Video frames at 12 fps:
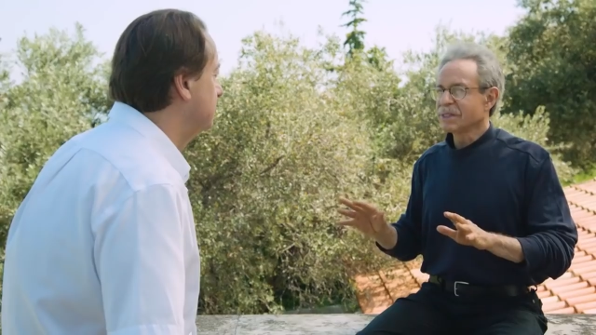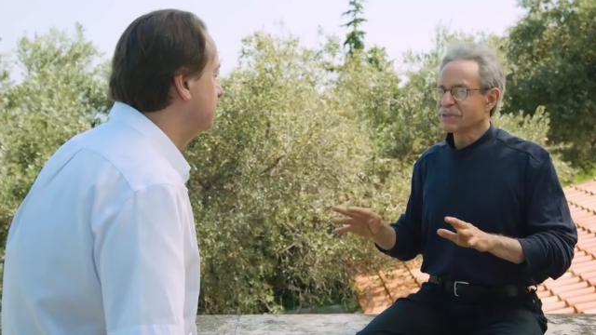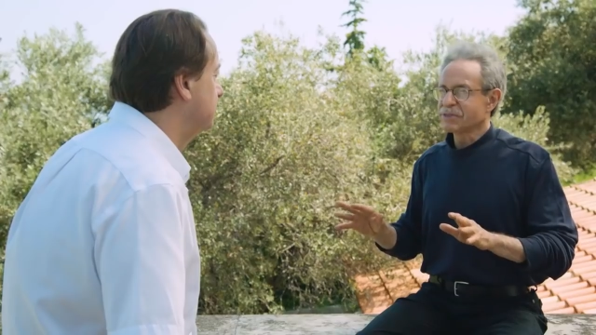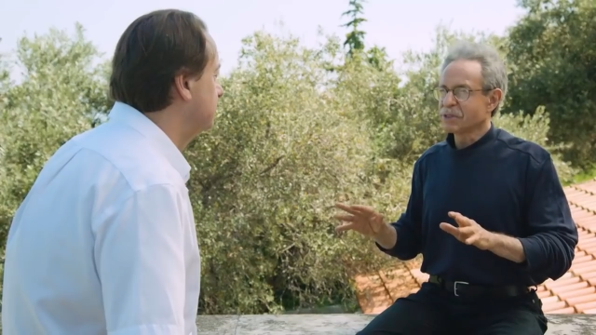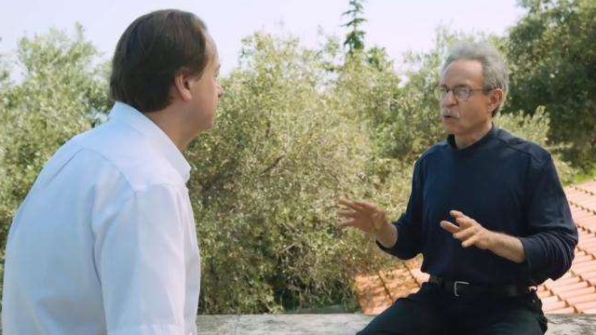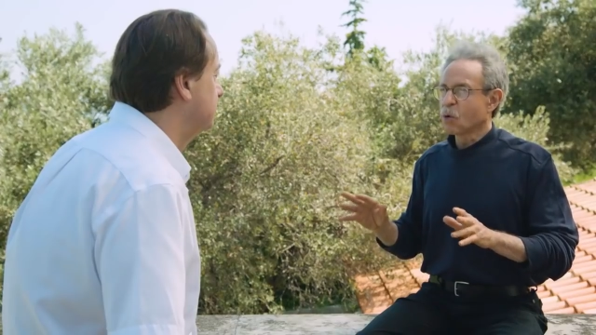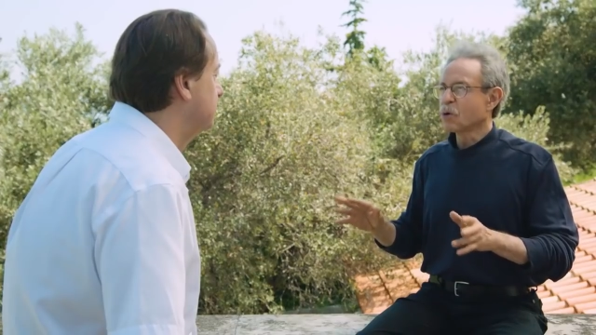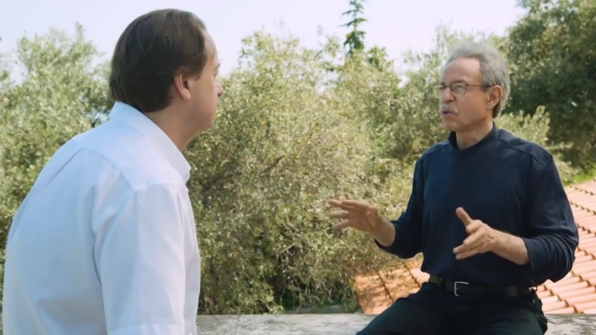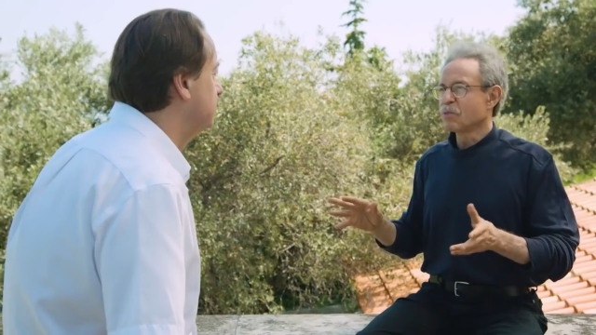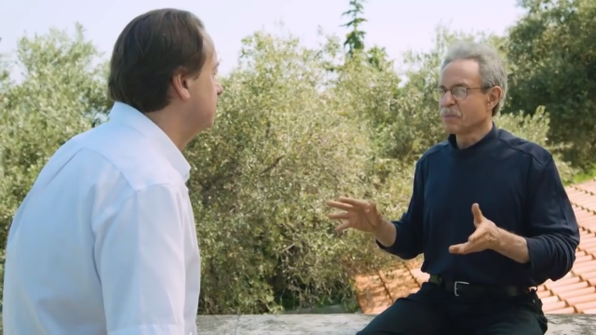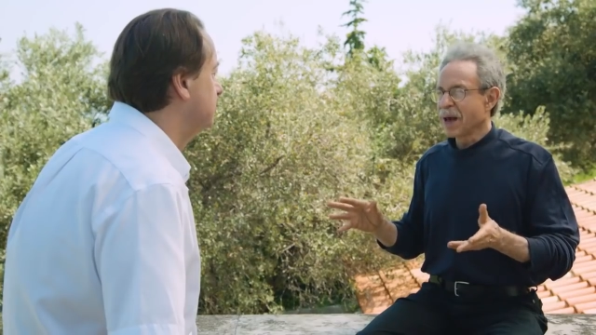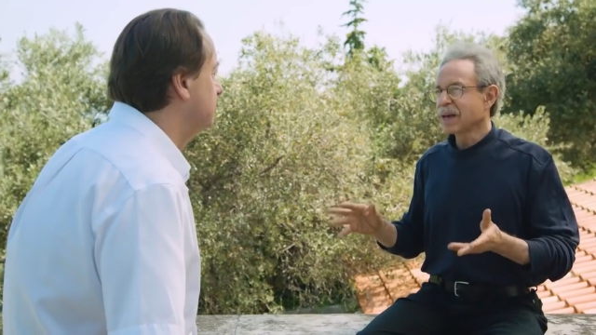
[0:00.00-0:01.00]
Speaker 1: different order of
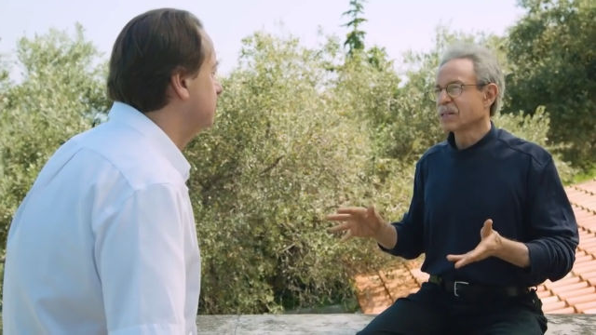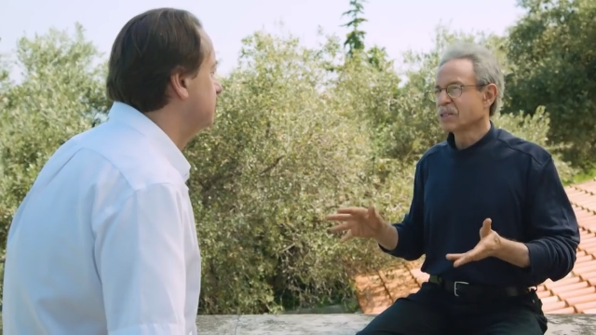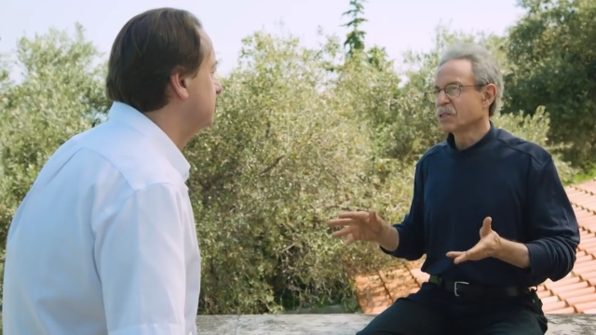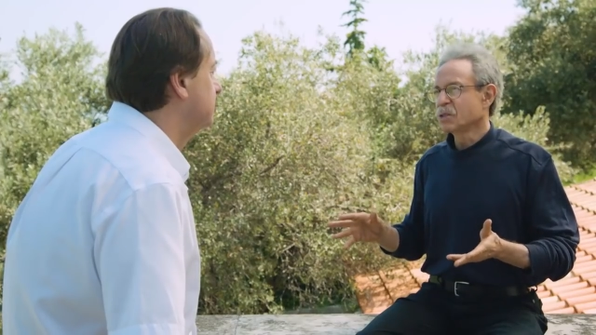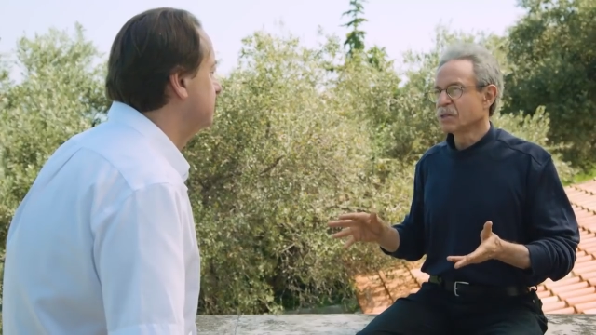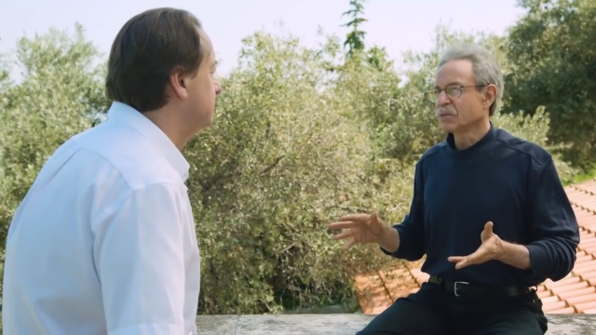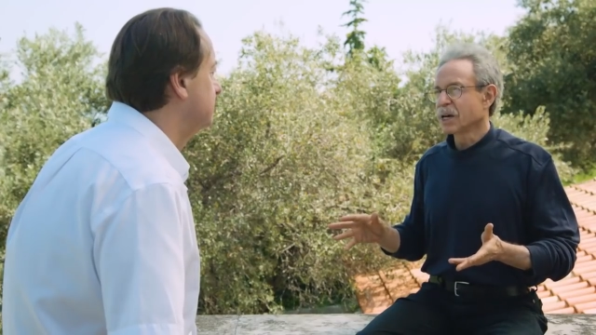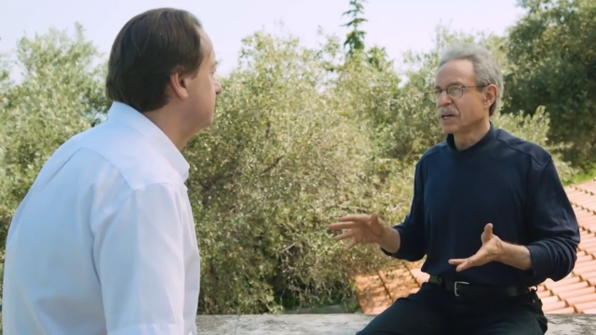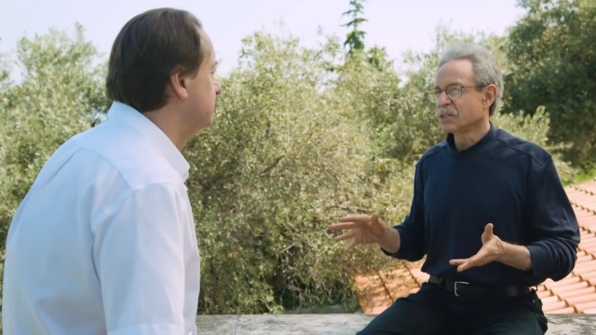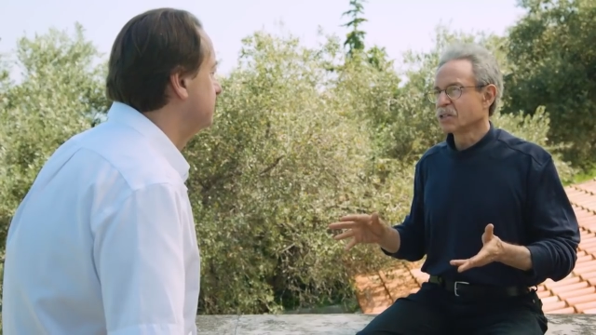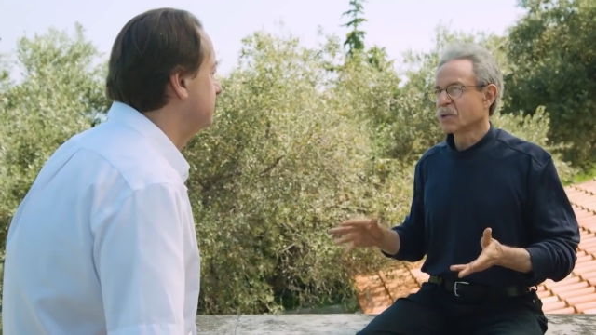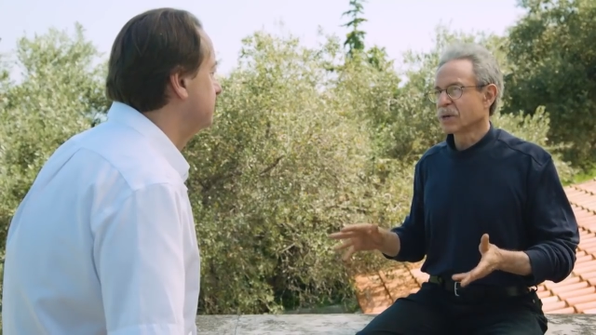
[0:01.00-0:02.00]
magnitude of
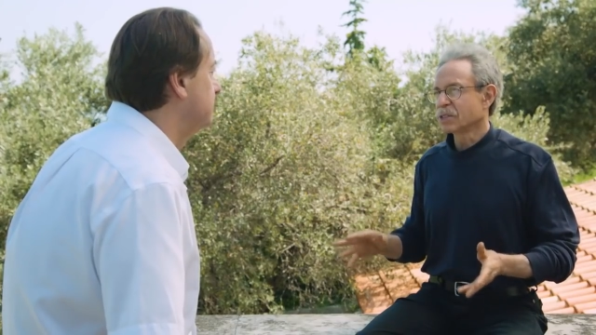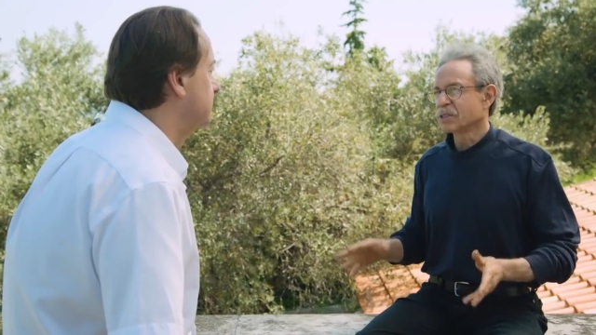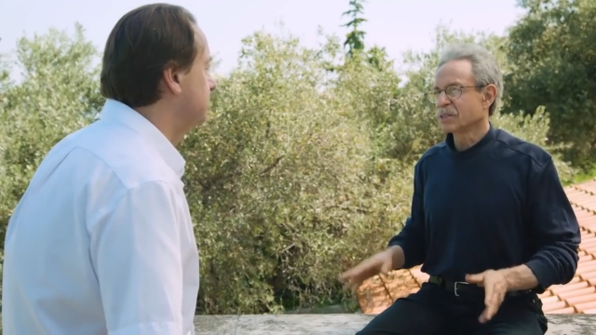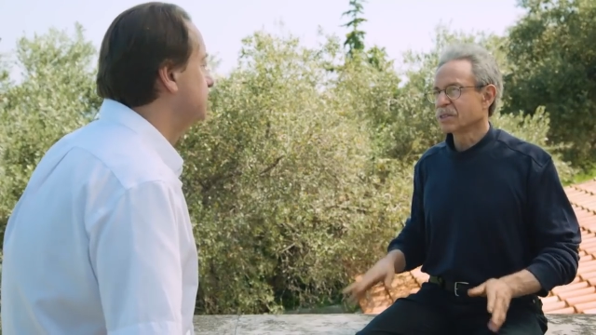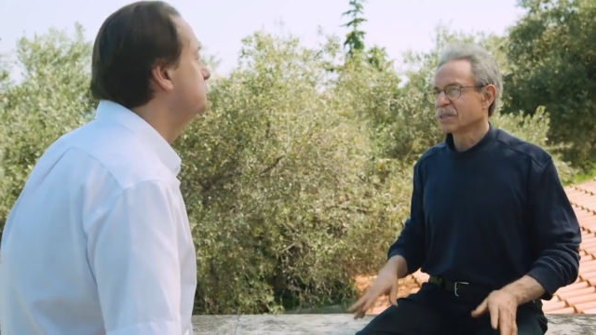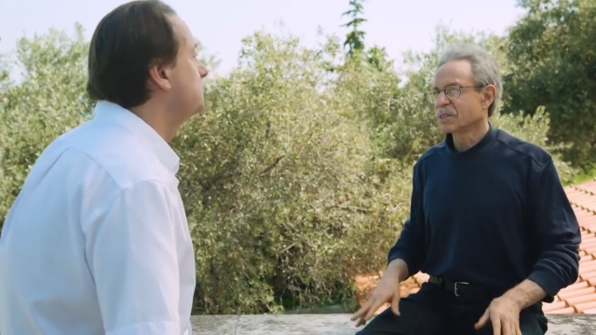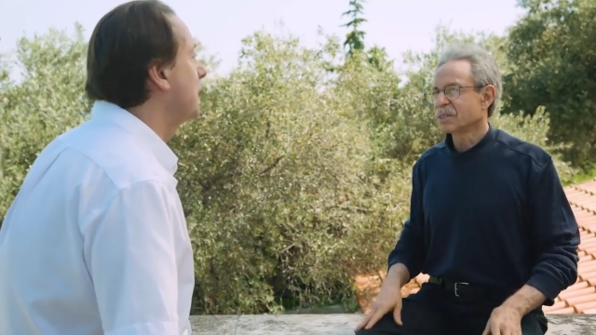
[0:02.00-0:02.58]
kinds of questions